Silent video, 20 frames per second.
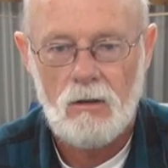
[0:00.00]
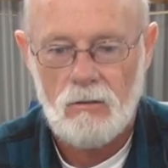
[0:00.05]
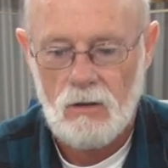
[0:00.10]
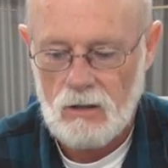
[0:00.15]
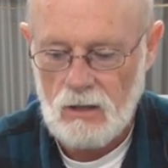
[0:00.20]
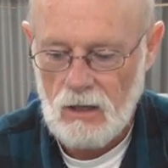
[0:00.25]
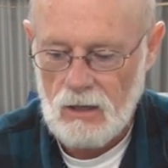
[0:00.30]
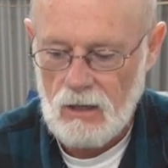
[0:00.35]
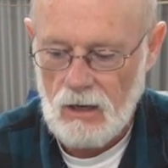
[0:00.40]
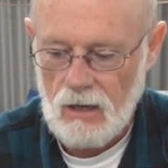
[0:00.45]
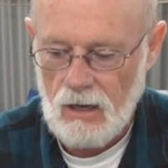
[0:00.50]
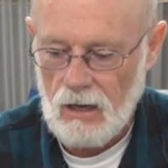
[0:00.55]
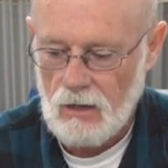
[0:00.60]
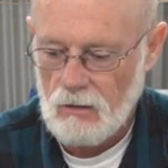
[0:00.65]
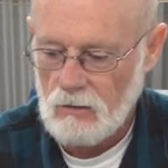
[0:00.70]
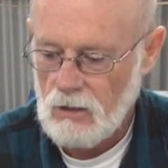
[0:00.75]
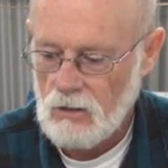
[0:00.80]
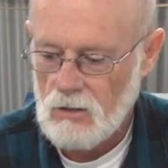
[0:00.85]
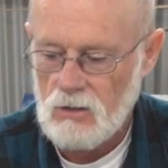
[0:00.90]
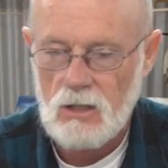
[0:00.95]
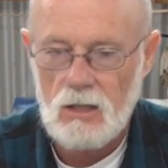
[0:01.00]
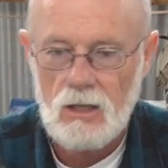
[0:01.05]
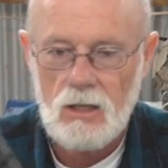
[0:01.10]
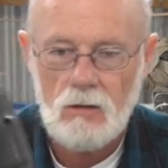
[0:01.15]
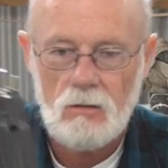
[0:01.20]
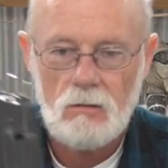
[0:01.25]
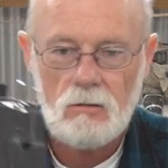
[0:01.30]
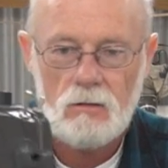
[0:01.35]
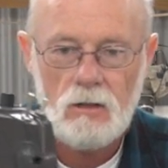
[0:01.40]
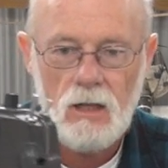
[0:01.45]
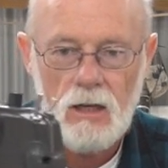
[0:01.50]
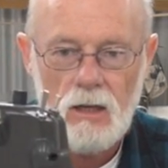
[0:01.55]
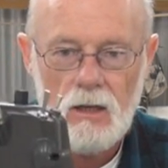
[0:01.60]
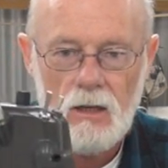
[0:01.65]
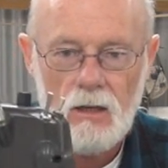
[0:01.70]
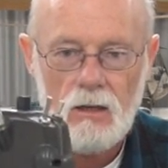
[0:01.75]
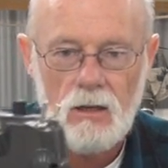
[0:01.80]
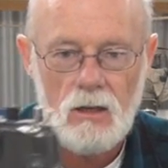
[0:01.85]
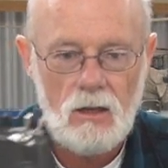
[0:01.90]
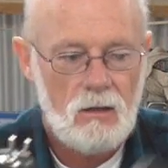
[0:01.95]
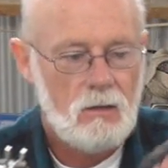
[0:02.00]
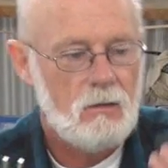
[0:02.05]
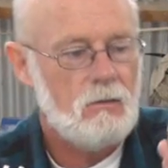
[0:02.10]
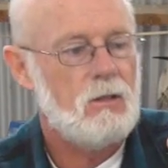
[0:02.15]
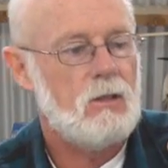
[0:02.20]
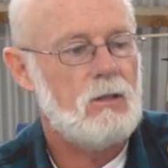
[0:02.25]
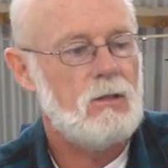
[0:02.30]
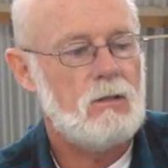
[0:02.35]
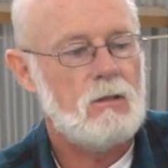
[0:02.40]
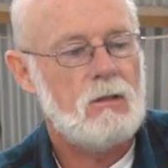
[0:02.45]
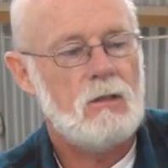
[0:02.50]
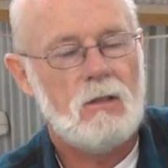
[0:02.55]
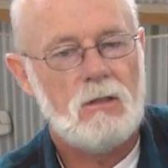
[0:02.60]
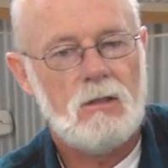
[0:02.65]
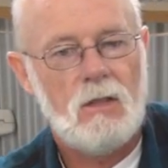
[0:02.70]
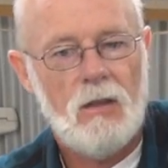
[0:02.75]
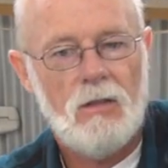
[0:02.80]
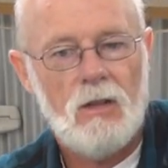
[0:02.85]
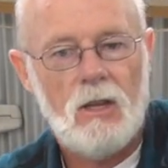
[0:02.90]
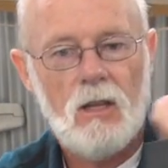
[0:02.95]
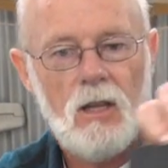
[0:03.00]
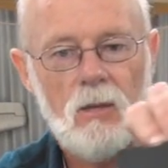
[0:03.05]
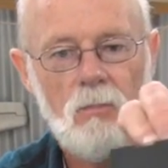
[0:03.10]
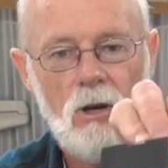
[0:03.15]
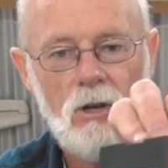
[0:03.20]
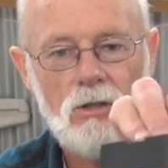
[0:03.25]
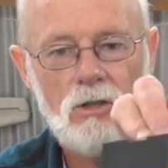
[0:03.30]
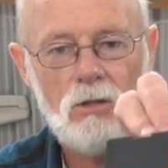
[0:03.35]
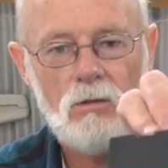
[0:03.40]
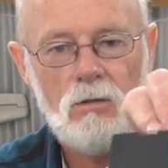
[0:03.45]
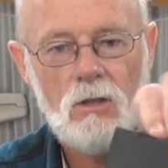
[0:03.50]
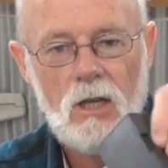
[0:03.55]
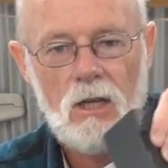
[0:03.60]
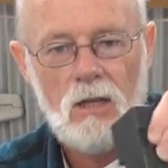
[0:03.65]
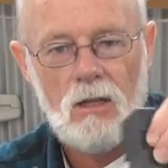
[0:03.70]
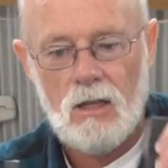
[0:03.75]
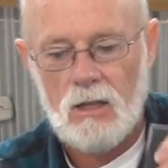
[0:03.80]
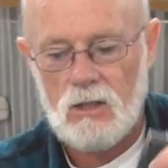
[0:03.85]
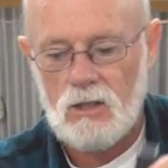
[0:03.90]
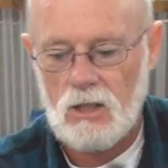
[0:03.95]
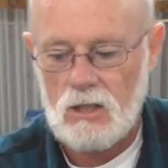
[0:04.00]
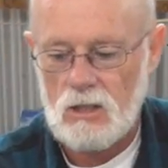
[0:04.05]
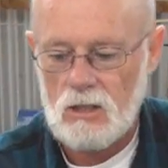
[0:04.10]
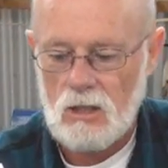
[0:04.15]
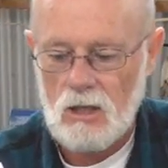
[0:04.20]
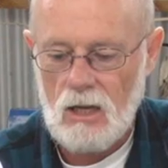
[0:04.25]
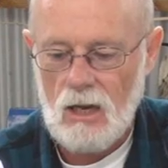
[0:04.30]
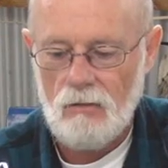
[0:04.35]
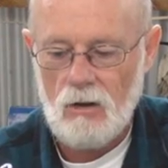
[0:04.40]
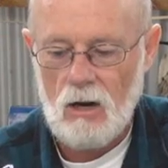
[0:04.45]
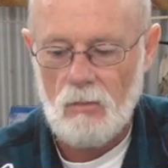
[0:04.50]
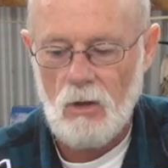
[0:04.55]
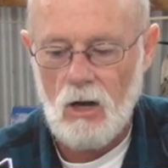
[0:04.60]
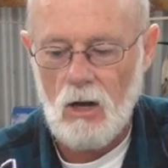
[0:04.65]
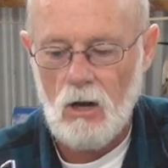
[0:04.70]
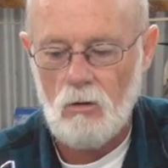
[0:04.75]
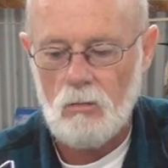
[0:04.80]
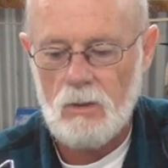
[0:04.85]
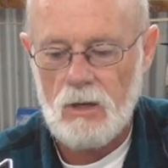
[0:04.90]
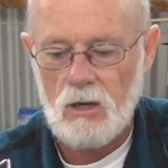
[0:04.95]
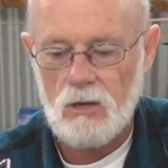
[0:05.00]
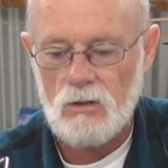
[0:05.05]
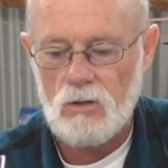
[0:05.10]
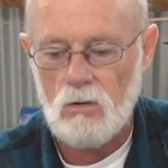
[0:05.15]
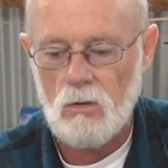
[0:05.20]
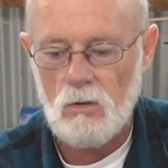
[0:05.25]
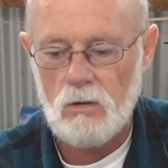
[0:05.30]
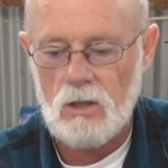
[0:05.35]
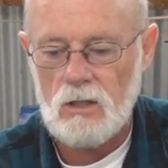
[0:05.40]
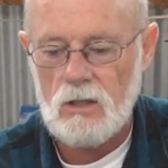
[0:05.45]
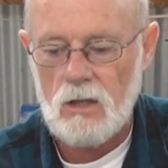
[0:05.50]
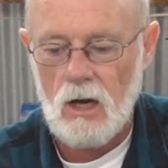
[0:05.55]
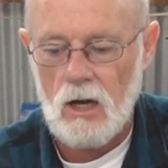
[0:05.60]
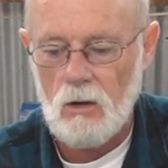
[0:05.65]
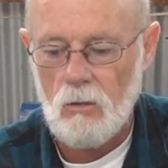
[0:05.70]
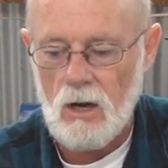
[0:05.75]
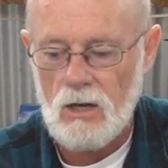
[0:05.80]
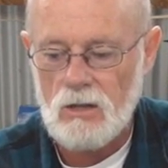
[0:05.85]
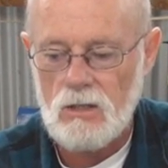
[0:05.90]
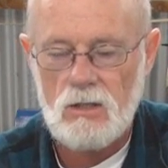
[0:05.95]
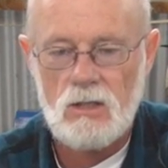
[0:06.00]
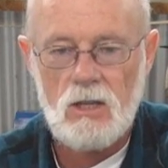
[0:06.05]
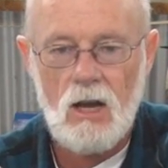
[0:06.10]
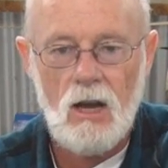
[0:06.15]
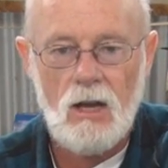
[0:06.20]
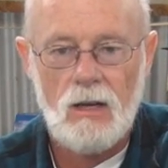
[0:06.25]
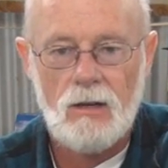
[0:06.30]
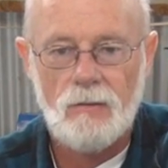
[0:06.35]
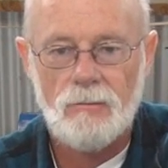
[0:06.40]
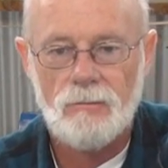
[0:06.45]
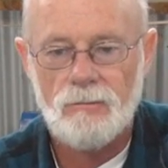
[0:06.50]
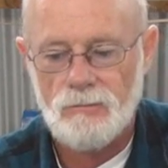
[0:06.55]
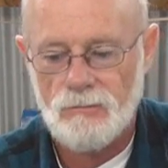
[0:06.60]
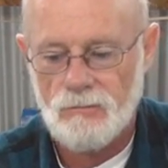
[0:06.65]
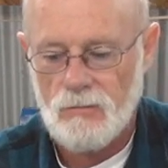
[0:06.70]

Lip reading: If I take it out, you can see, ta-da, there's nothing in the module. It's just to cover up the hole because all the DIY is inside.